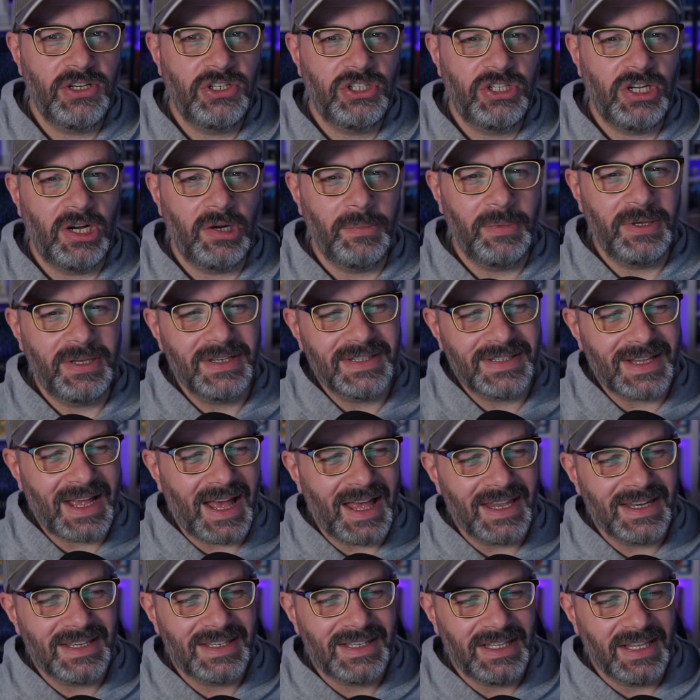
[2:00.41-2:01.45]
Share, because
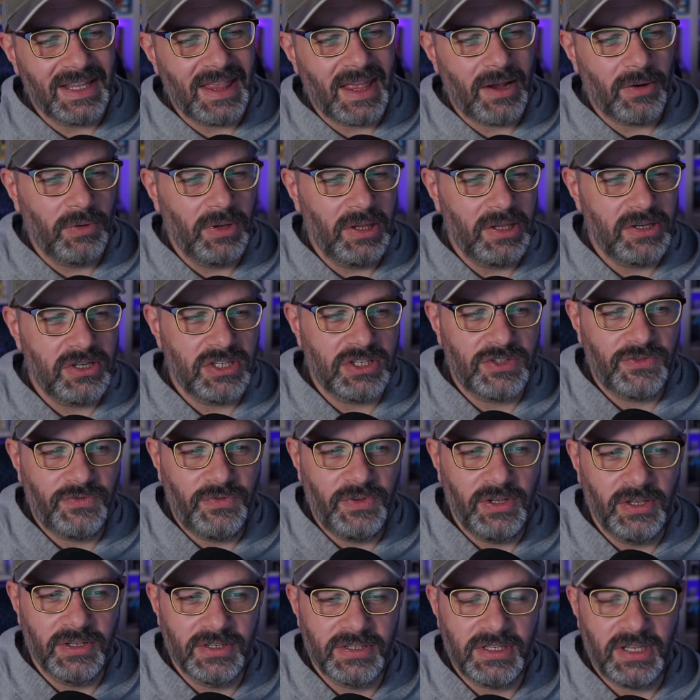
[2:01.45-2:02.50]
honestly, that really just
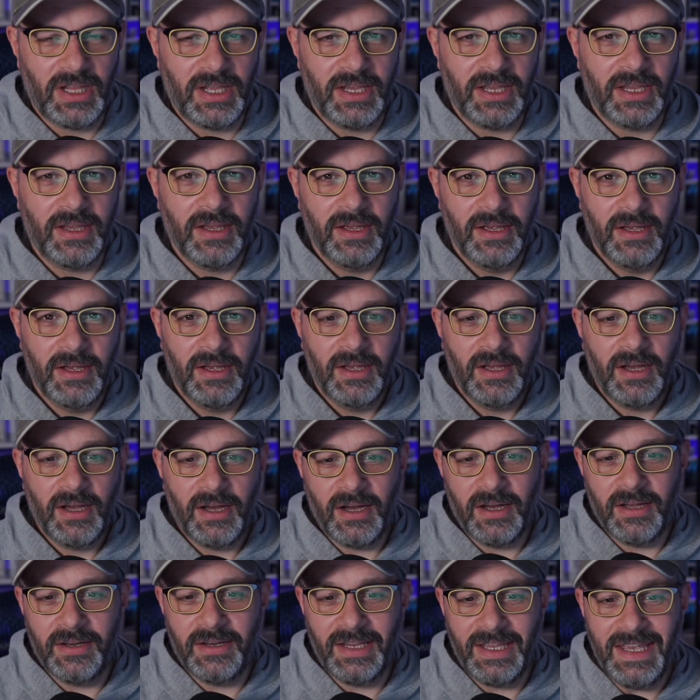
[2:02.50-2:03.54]
feels like
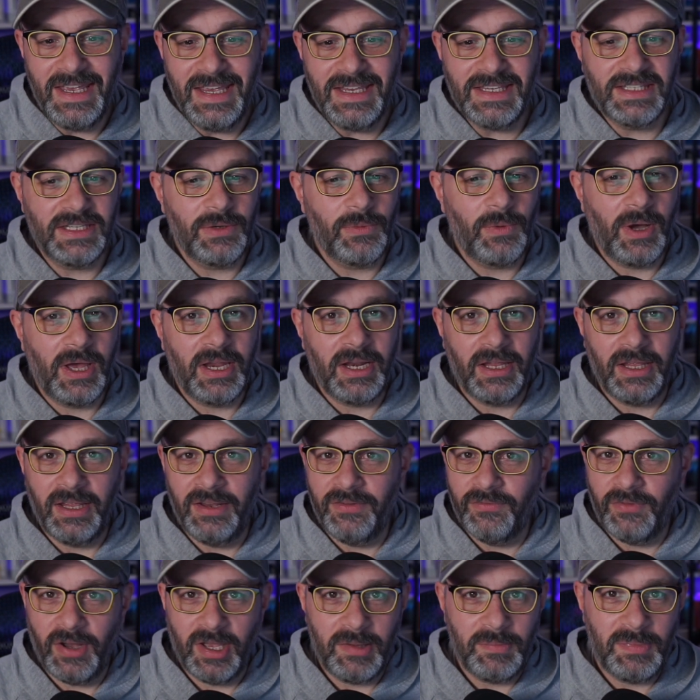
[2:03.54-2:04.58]
an easy way to
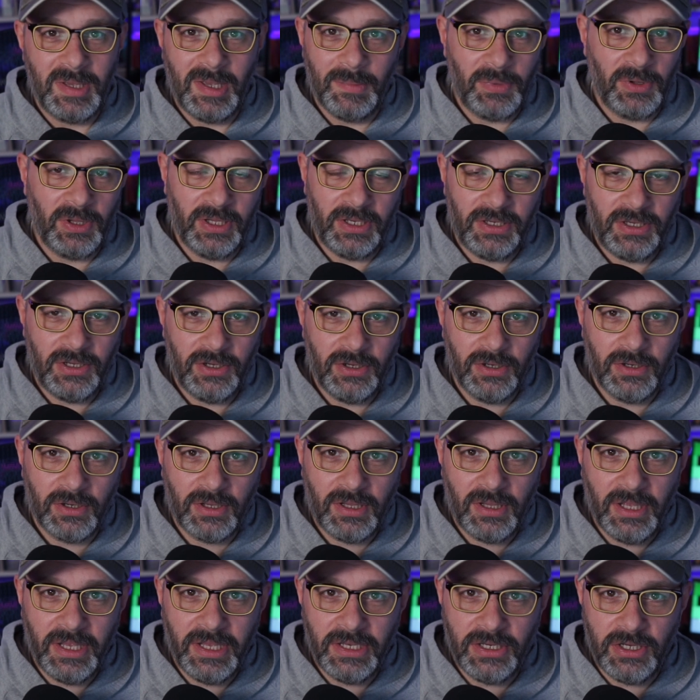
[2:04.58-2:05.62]
invite people into your,
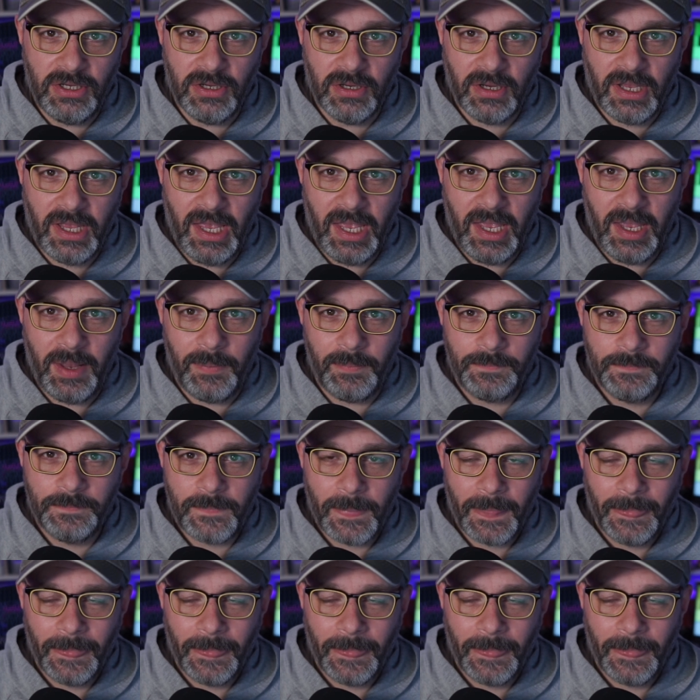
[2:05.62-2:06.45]
into your game.